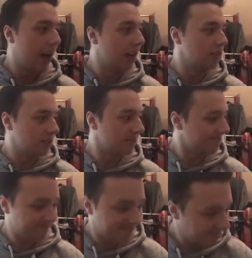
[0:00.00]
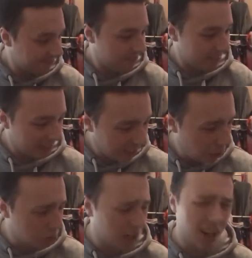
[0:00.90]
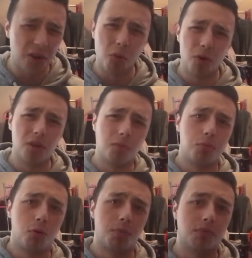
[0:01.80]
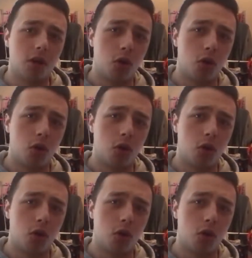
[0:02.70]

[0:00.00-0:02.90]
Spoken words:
And that was kind of one of the problems.